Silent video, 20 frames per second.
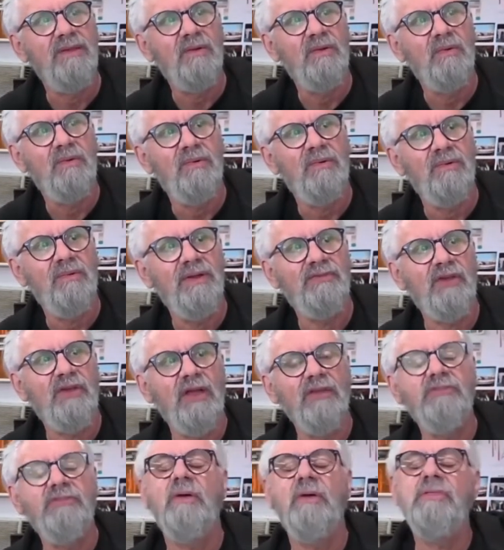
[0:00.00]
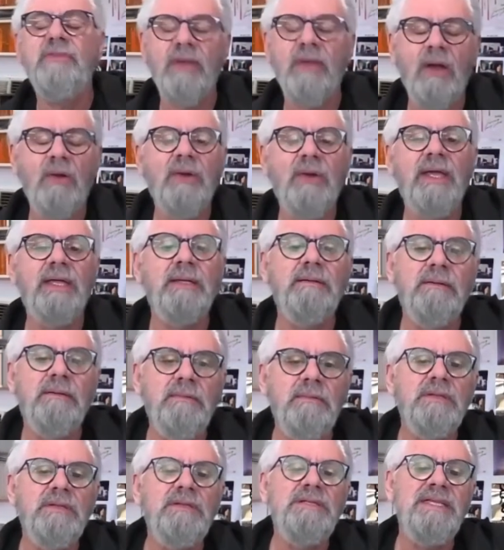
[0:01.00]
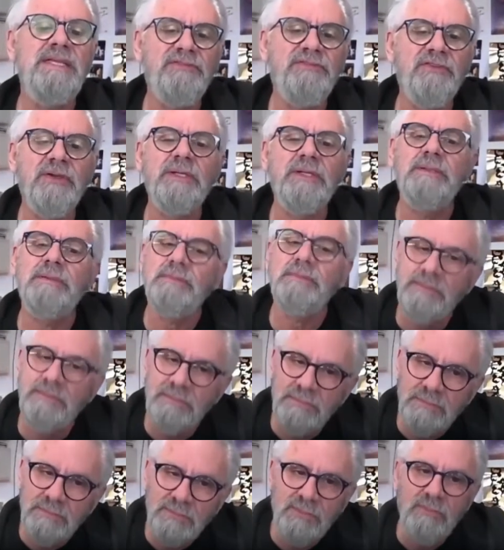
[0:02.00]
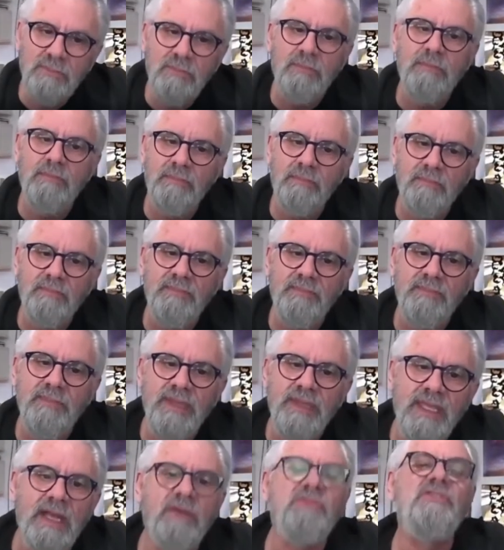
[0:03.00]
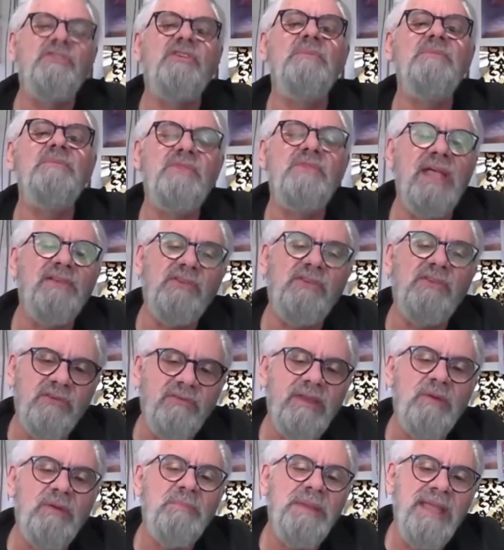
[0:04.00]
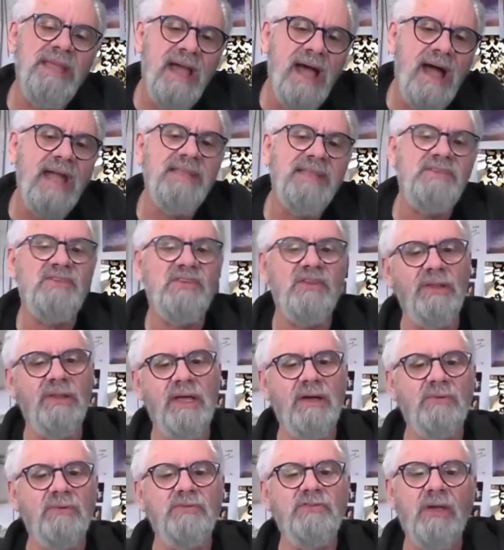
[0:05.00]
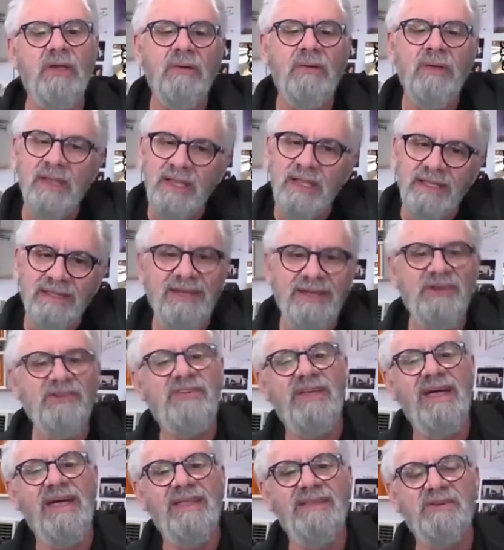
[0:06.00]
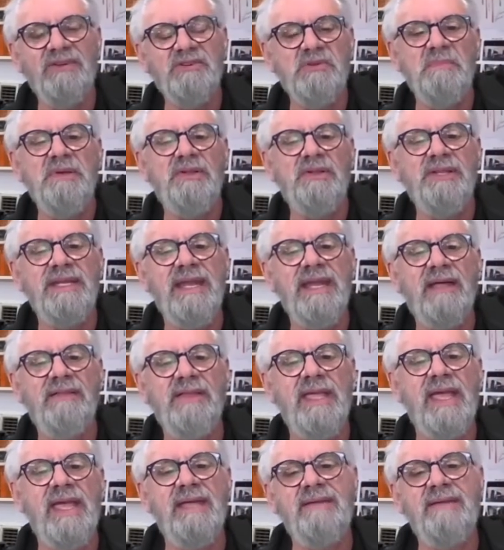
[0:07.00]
was also throw in different there'd be heights and lows. So there's a building on the end,